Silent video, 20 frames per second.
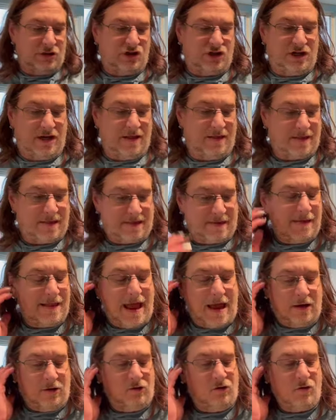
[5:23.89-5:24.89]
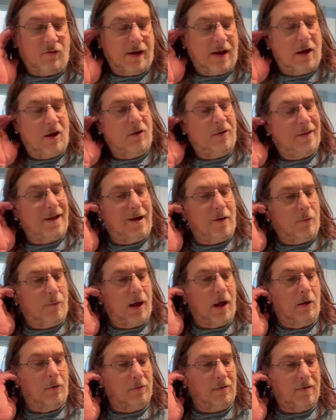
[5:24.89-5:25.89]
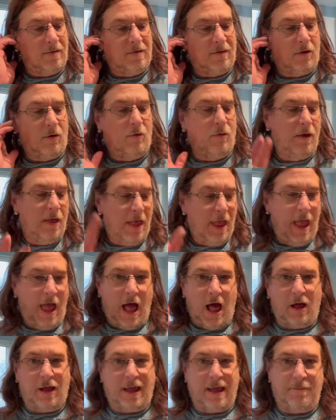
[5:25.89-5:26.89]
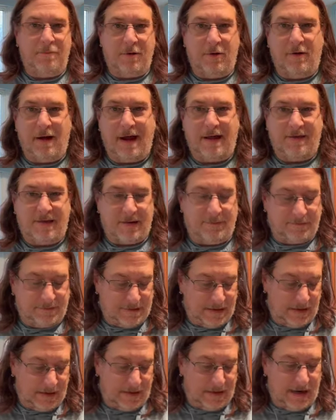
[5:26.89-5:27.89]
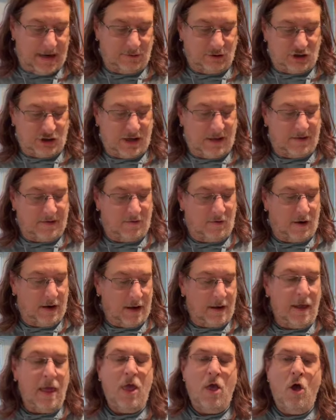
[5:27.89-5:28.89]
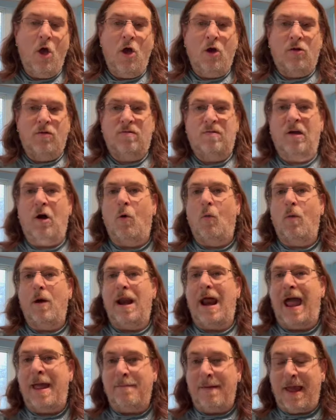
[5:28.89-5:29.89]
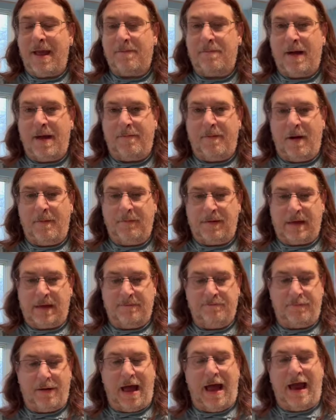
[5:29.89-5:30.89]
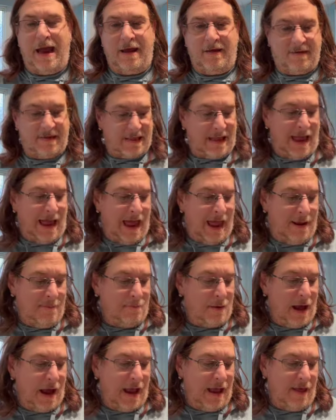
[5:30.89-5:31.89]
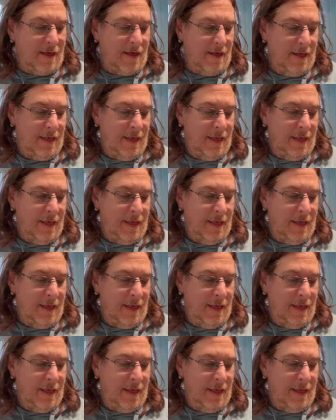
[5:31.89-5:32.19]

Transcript: She's not doing all that well, so I'll keep you guys updated how she's doing. So, when I make my pumpkin pies, I buy